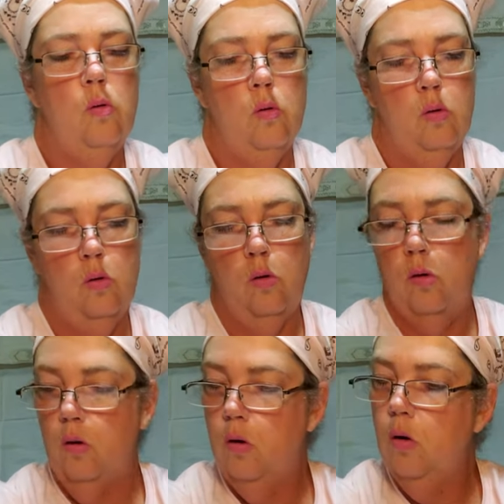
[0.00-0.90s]

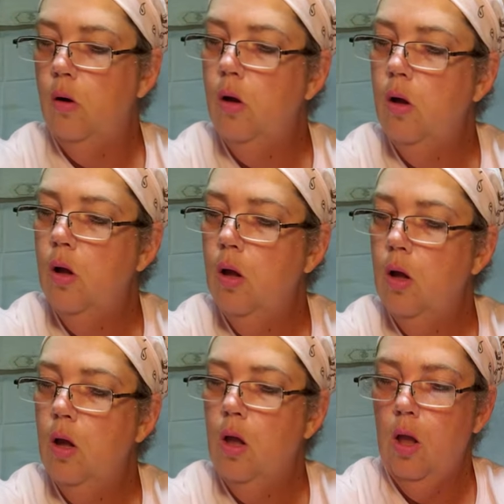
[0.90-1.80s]

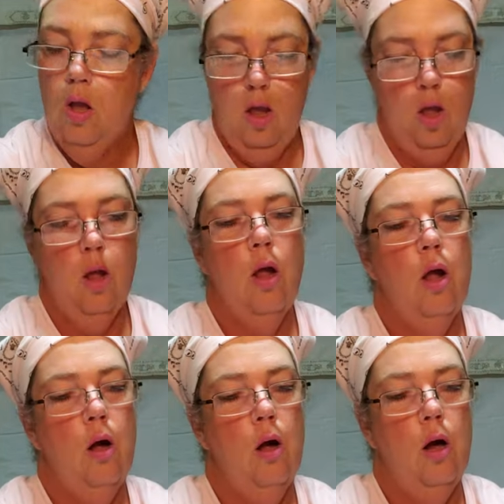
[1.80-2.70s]

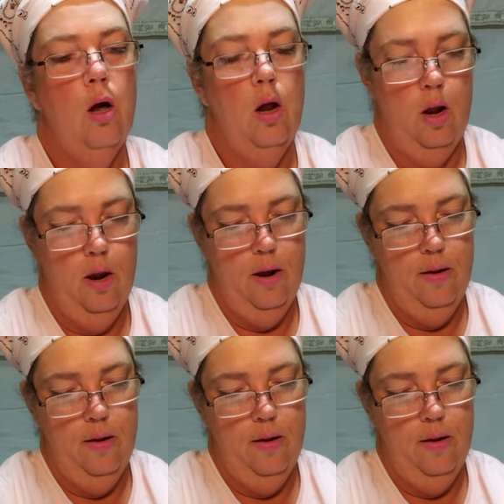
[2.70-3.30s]
(silence)